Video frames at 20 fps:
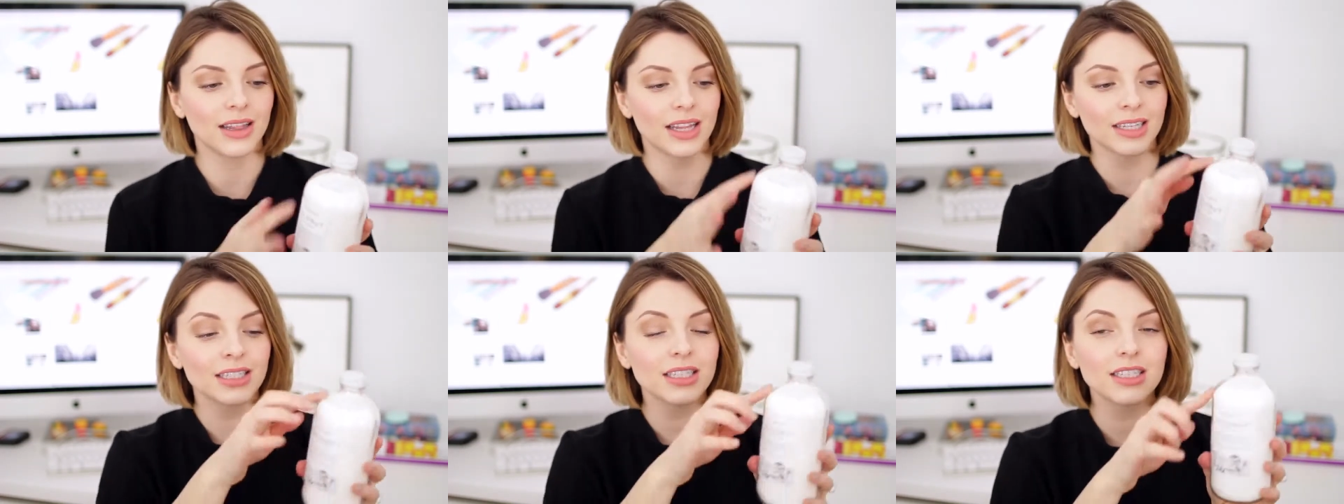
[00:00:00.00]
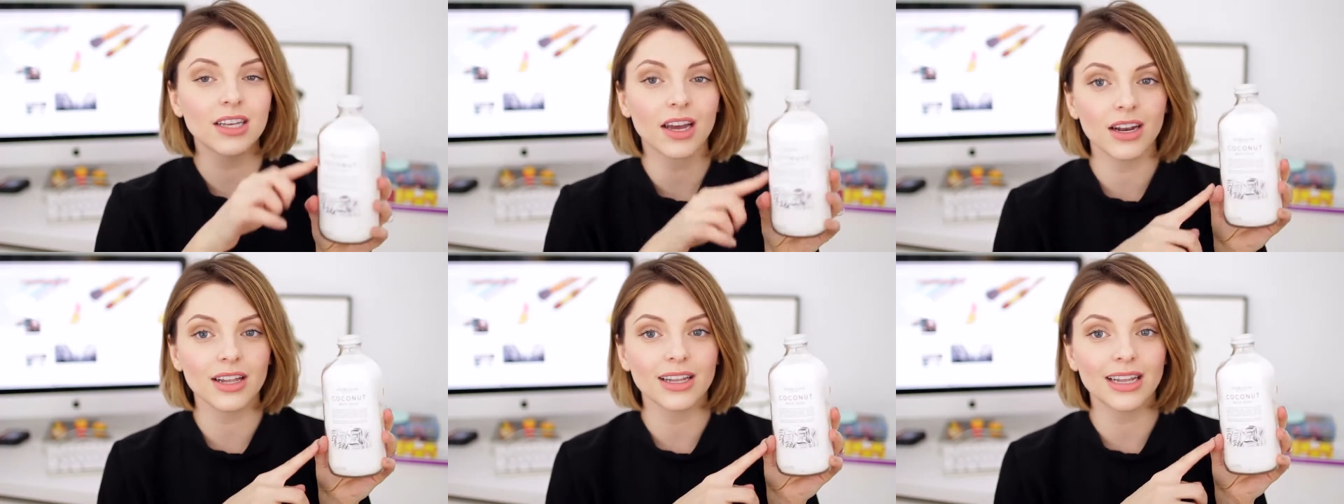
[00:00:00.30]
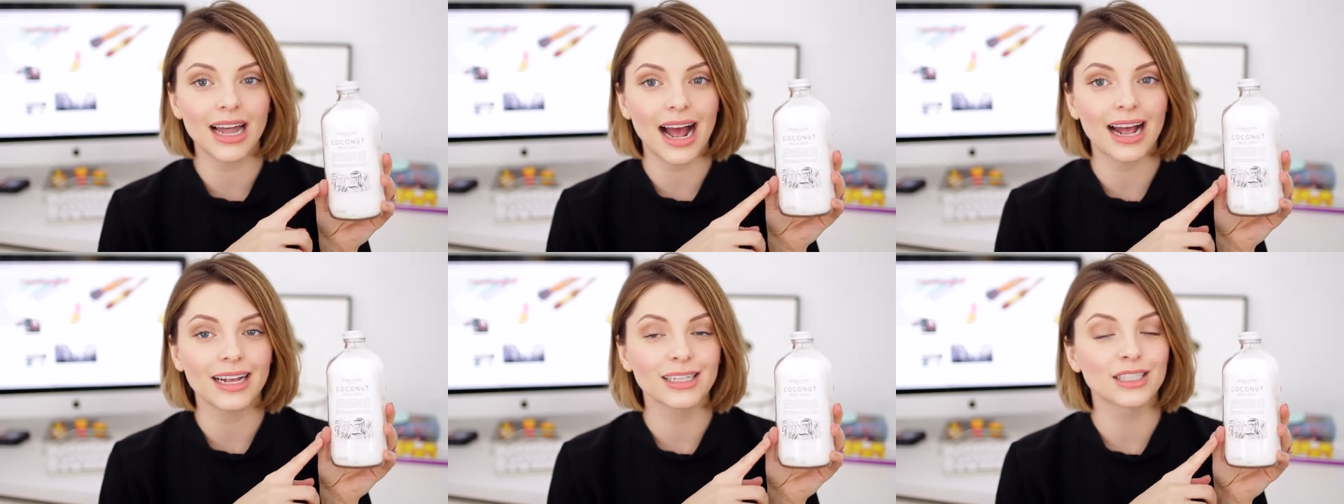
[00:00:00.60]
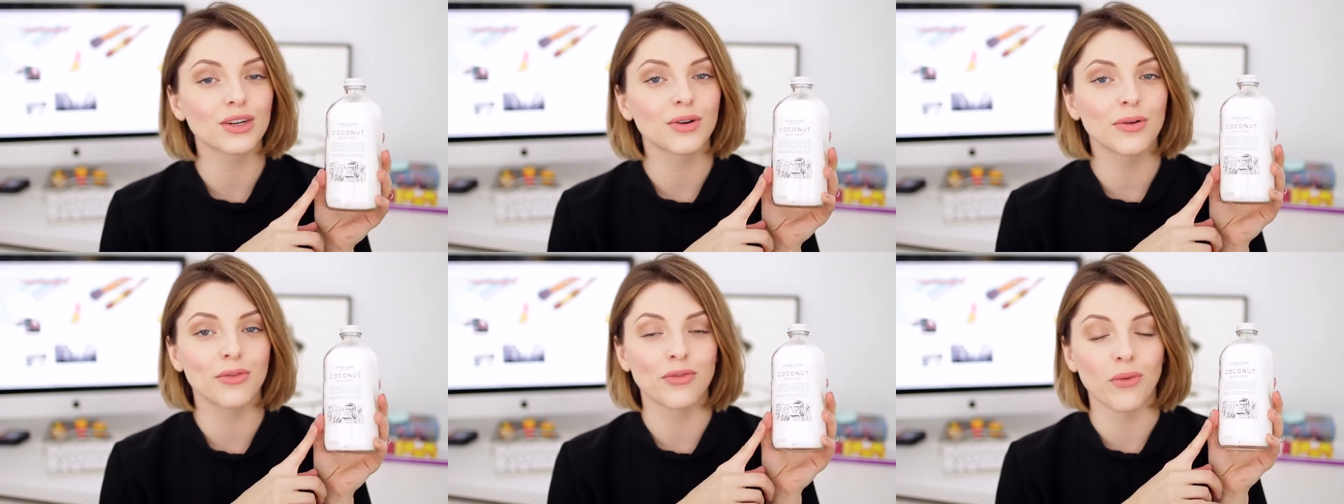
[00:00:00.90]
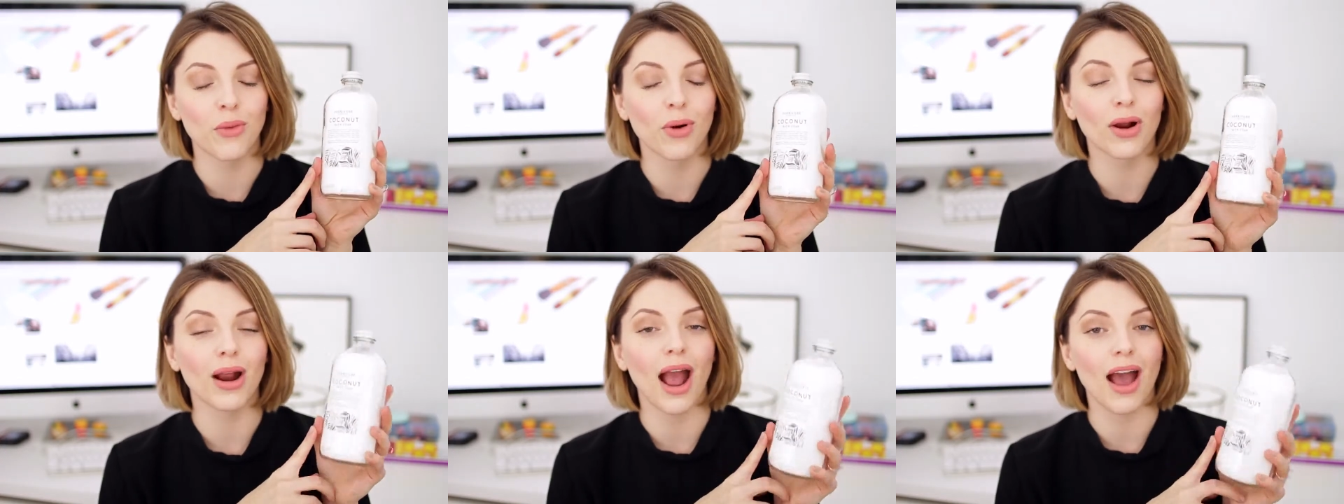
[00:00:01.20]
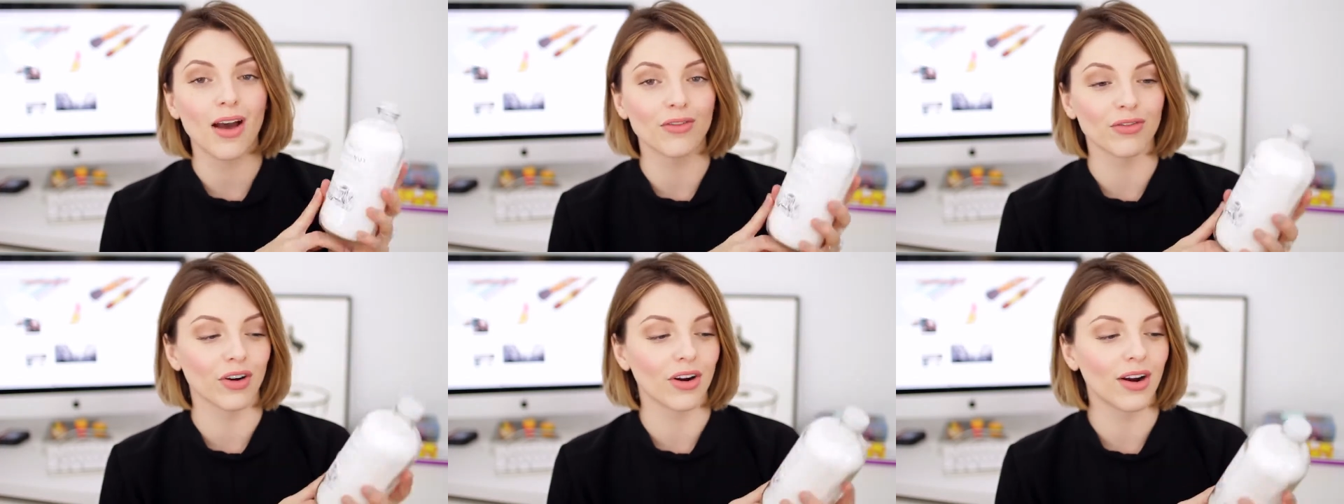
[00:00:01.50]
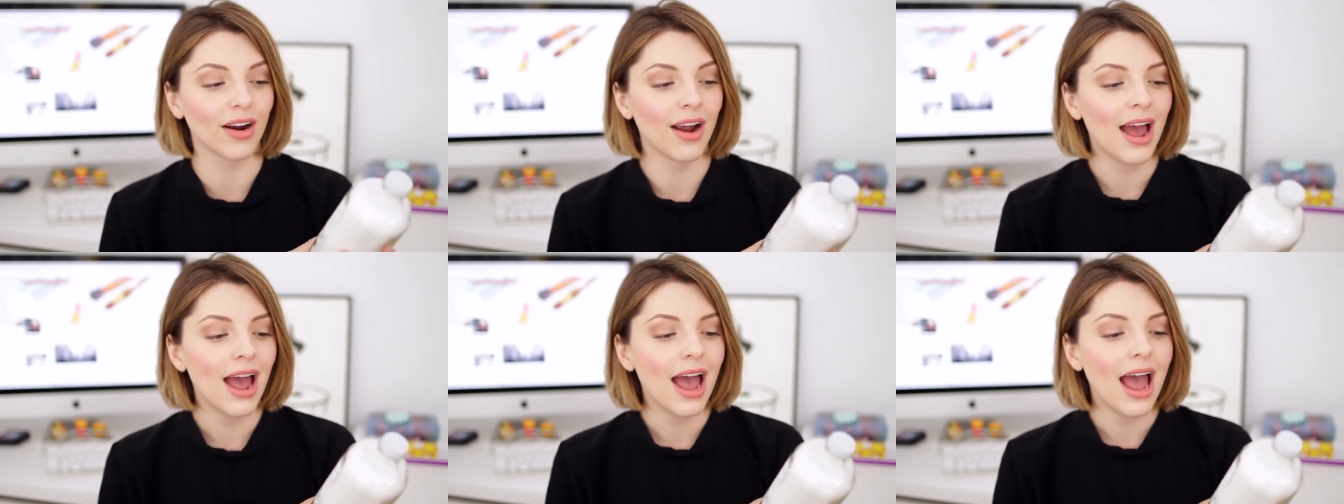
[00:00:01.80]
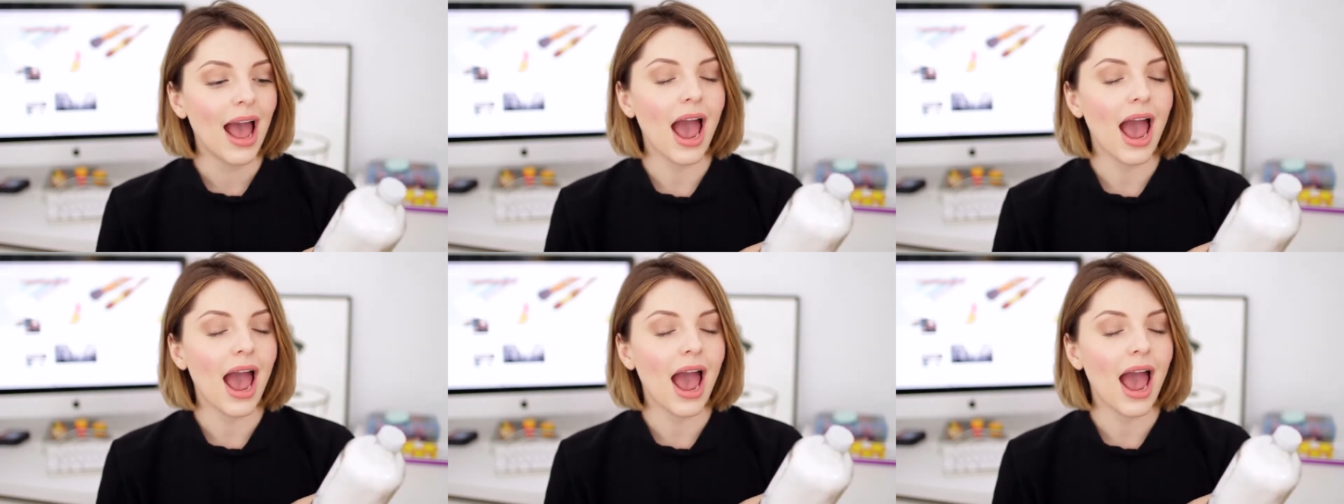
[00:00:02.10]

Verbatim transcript: This is gonna last forever.